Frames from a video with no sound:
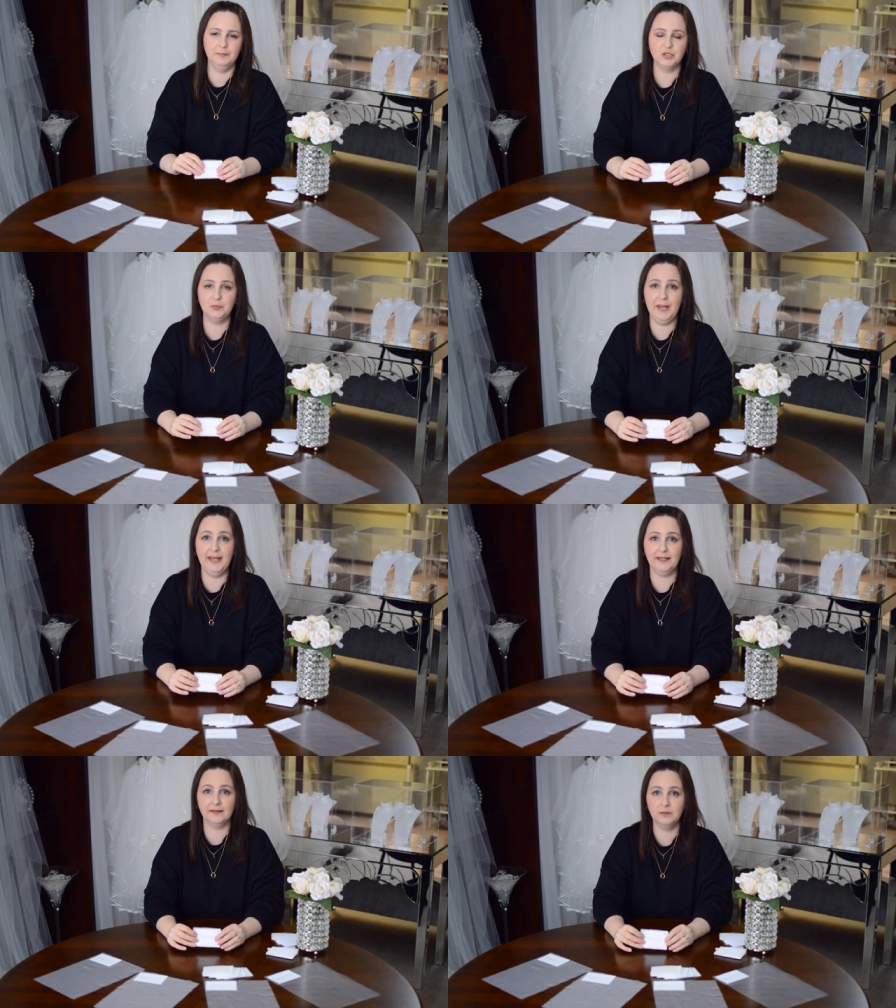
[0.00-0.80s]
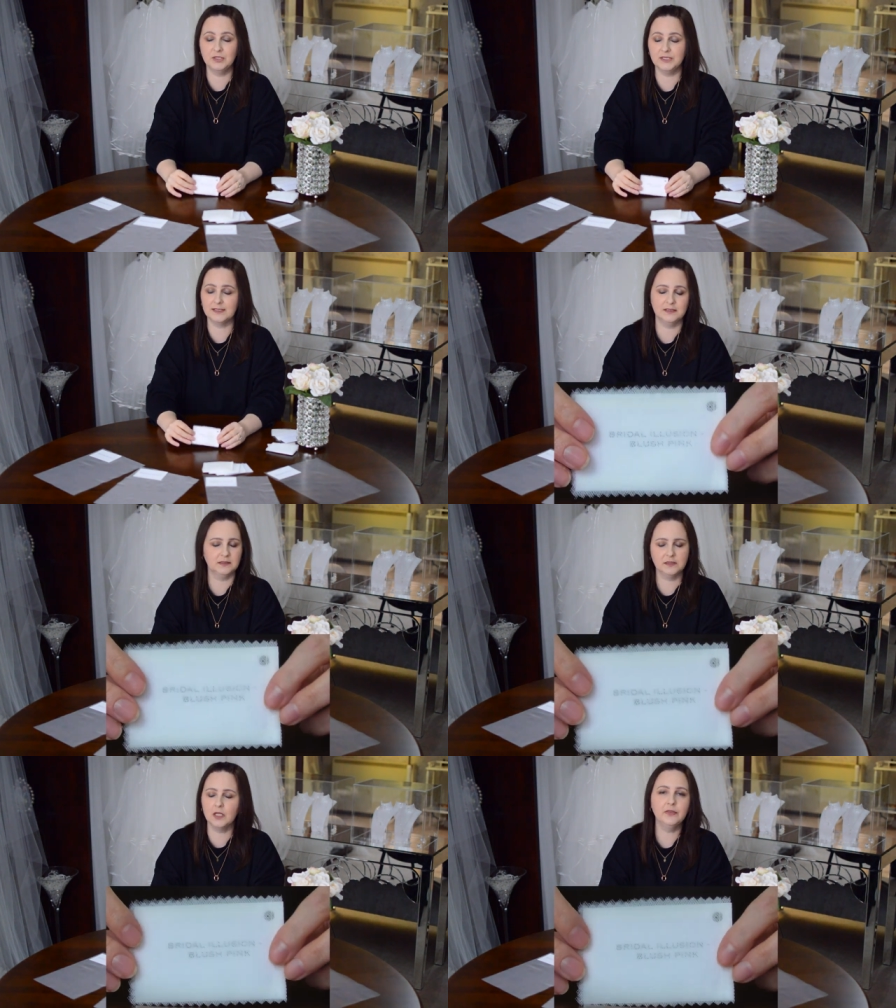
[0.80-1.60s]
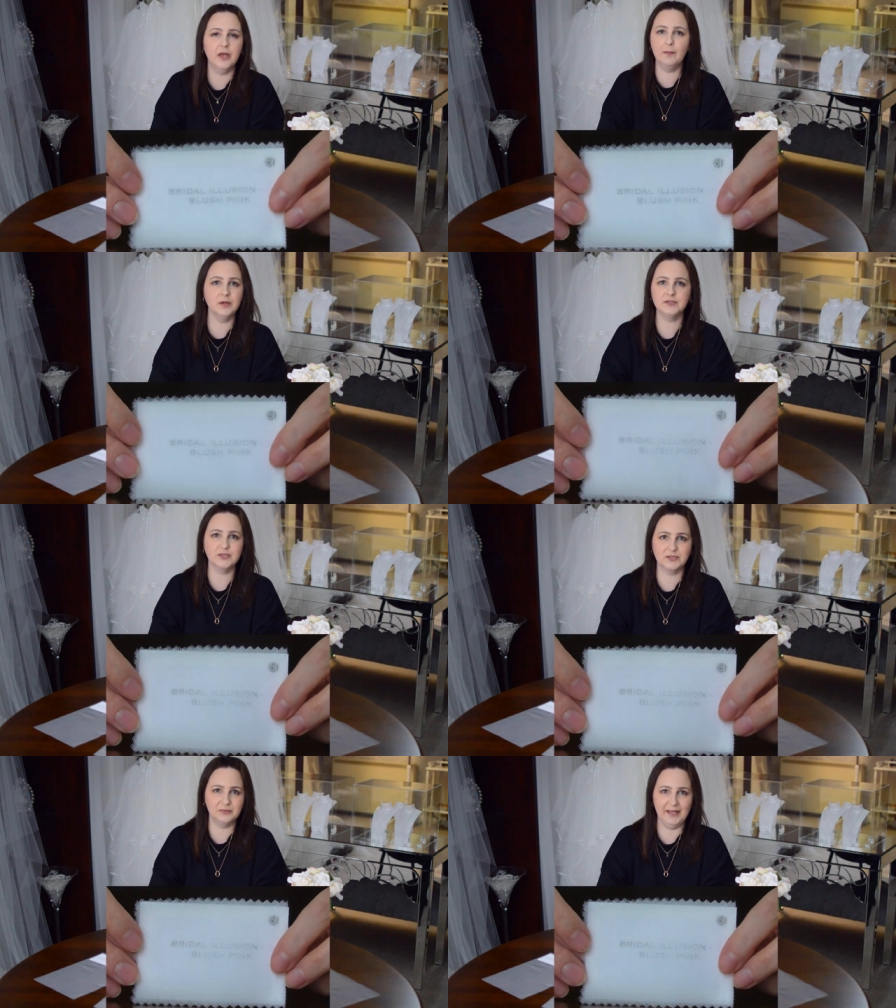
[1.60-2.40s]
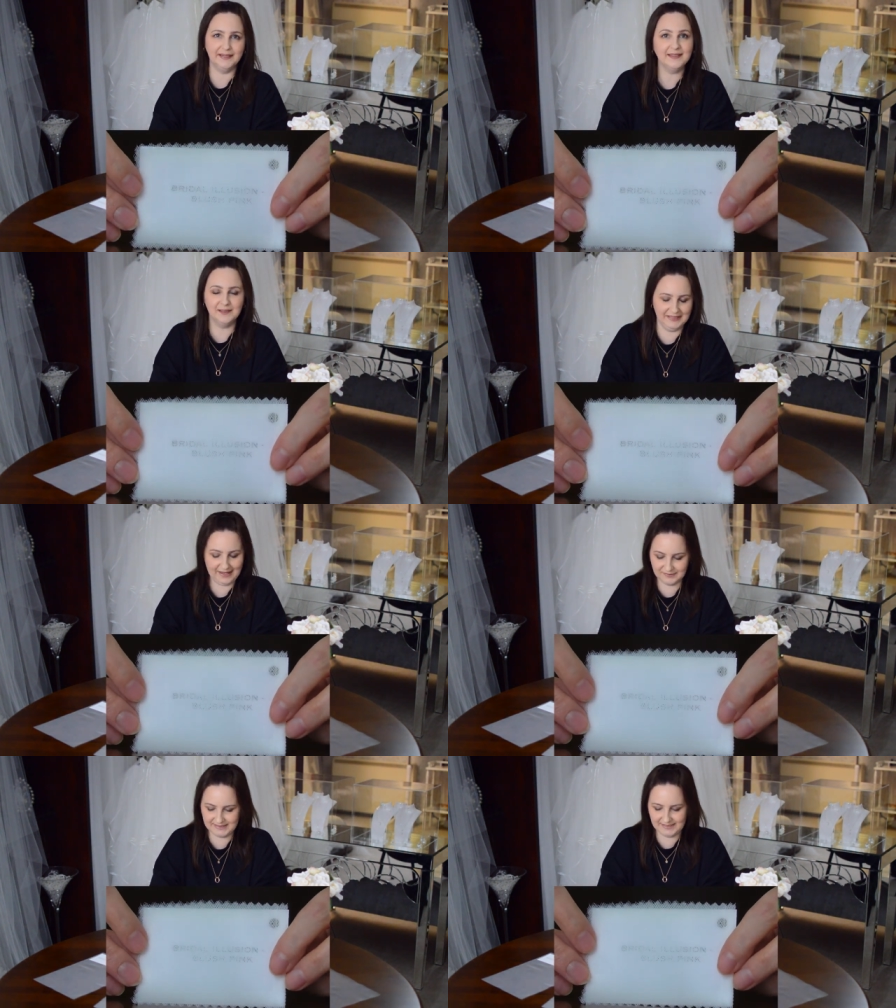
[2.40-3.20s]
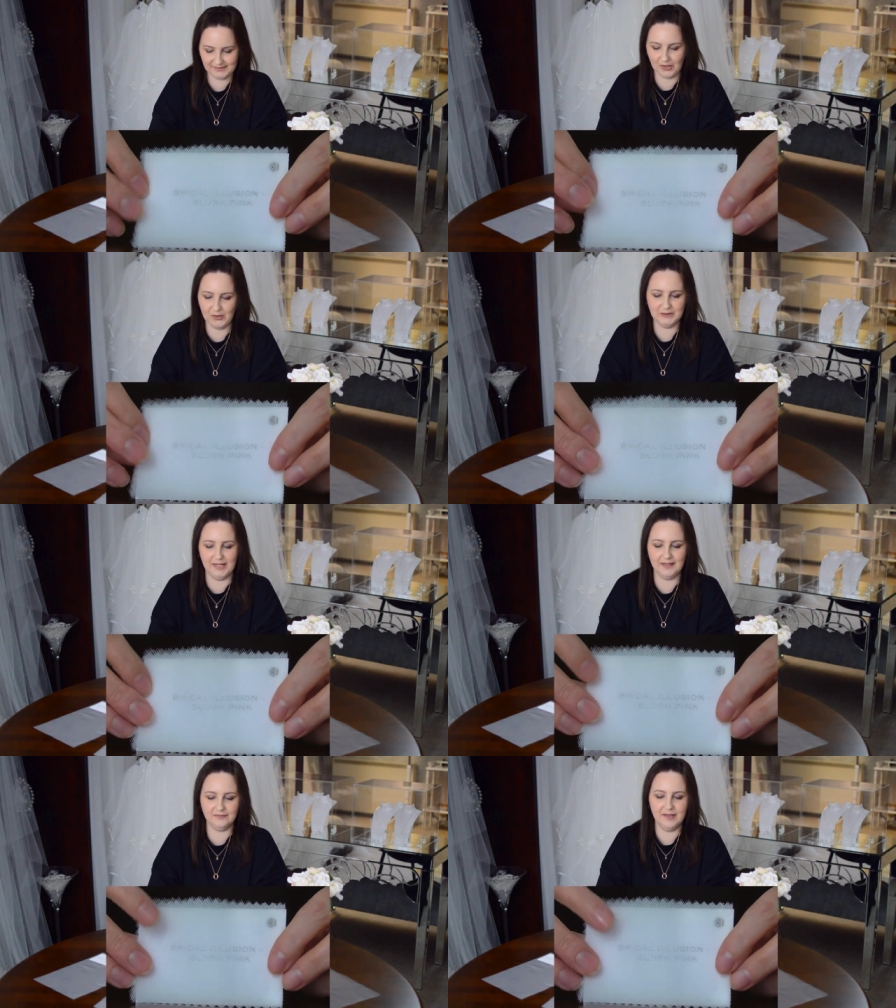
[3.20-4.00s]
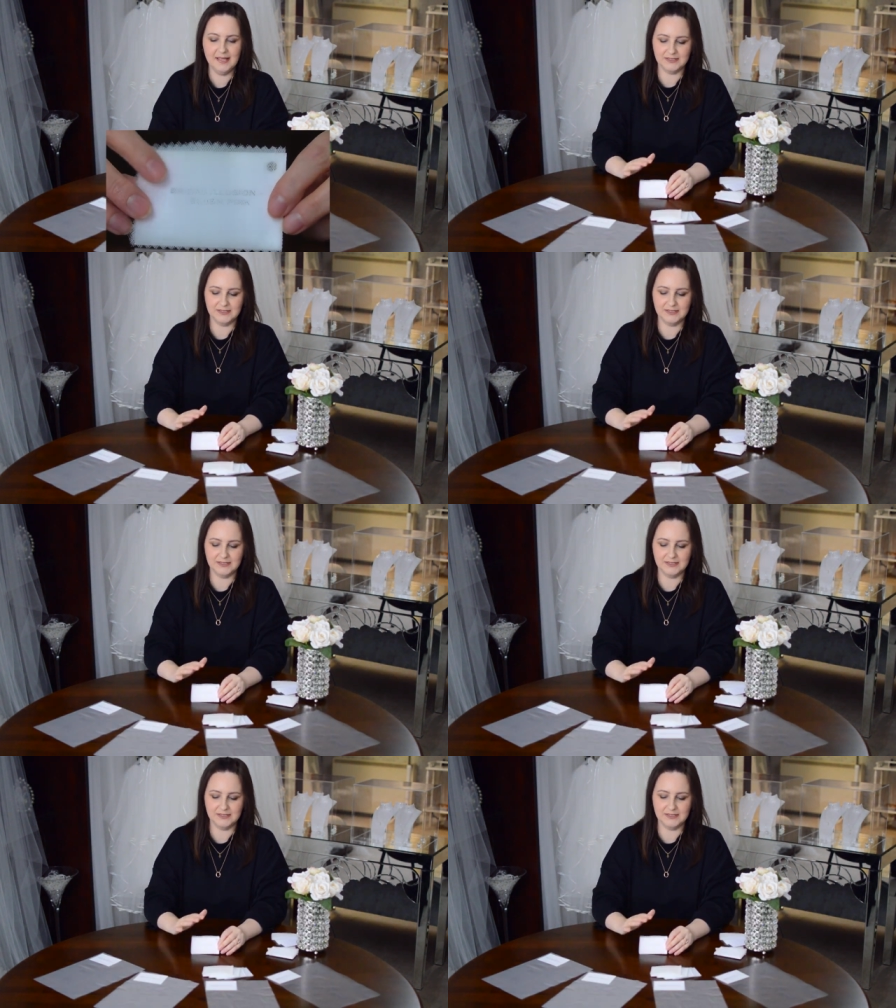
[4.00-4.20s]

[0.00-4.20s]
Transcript: blush pink, which is the most subtle pink you'll ever see in your whole life.